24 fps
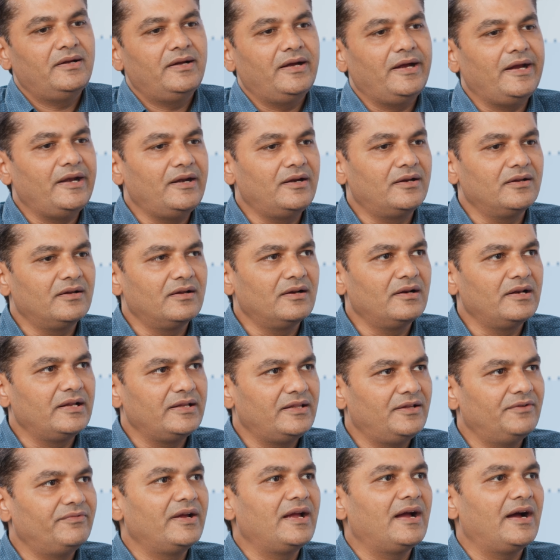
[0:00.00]
Internally,
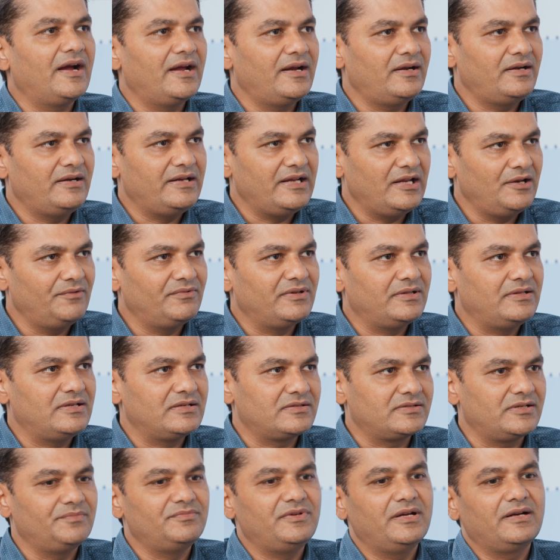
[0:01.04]
the way I deal with this
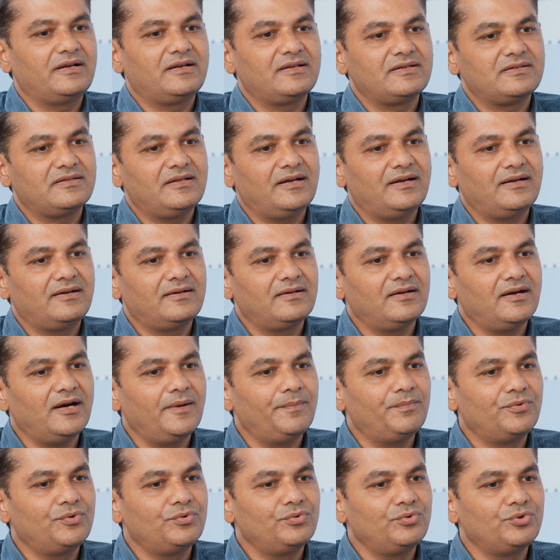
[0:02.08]
subject is that
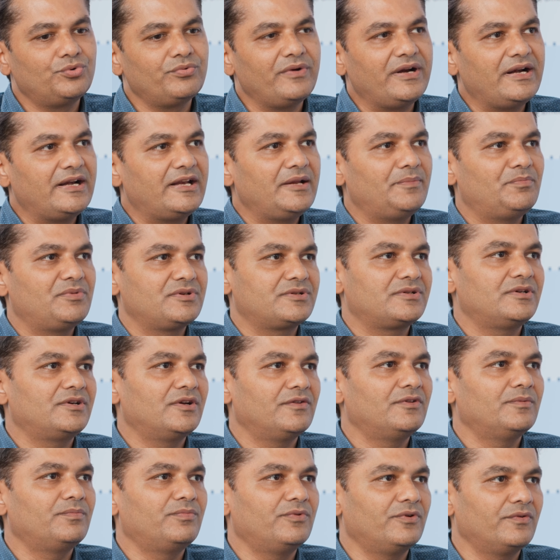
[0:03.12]
up to 20%
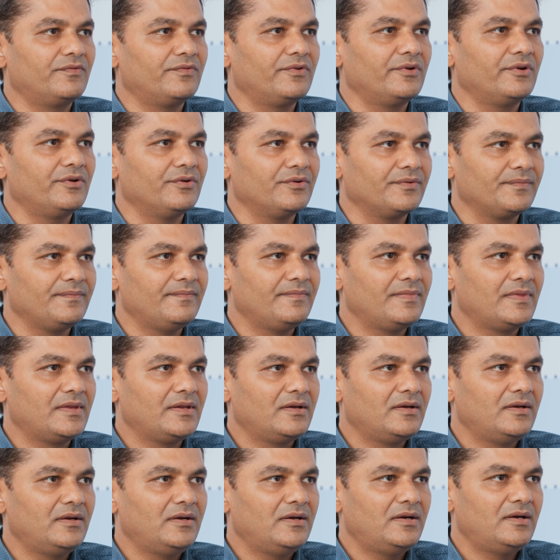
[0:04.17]
of the portfolio,
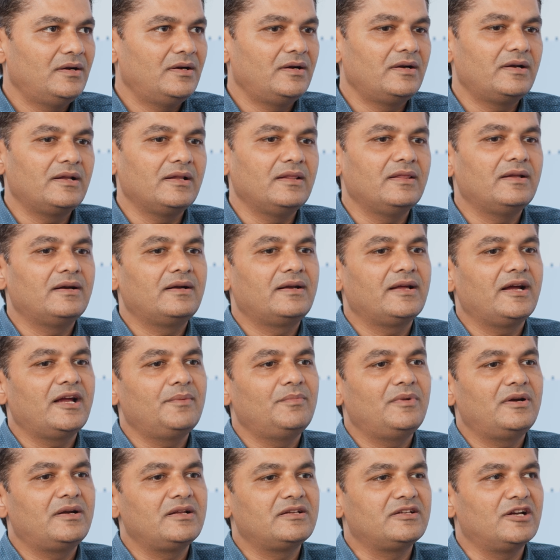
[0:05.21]
till the
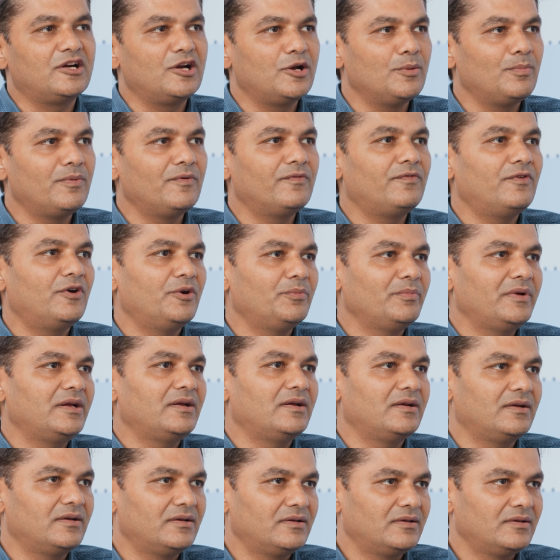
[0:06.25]
time it is
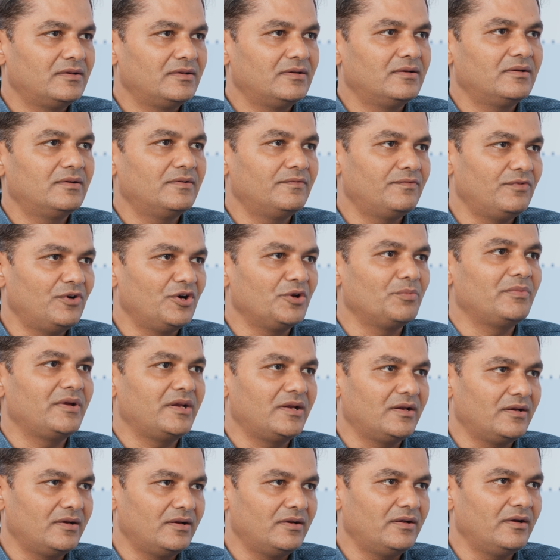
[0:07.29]
underperforming for
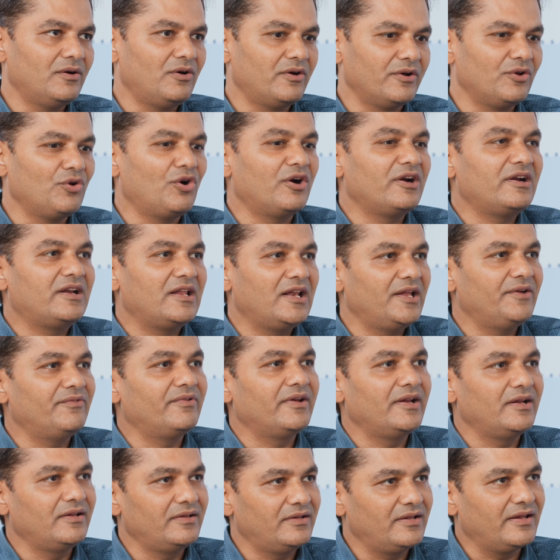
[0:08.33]
me or not
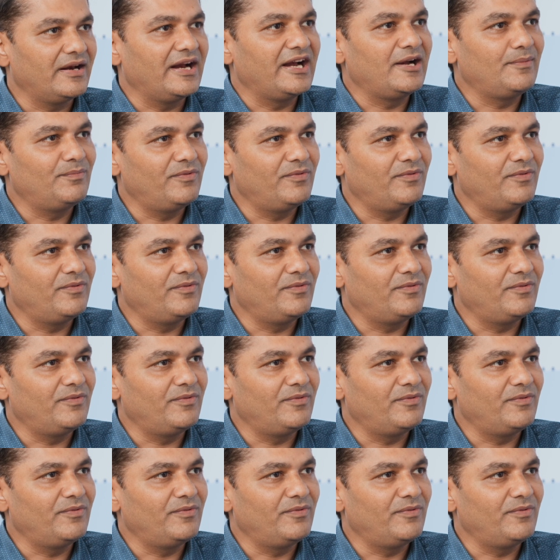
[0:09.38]
delivering the right